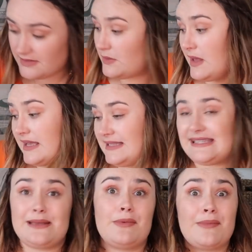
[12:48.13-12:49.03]
That's all I could
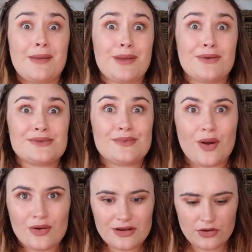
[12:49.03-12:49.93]
see, but maybe I was
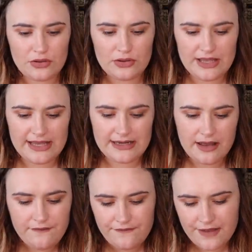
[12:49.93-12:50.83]
wrong and not looking
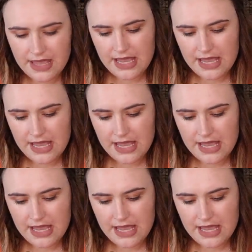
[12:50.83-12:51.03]
enough.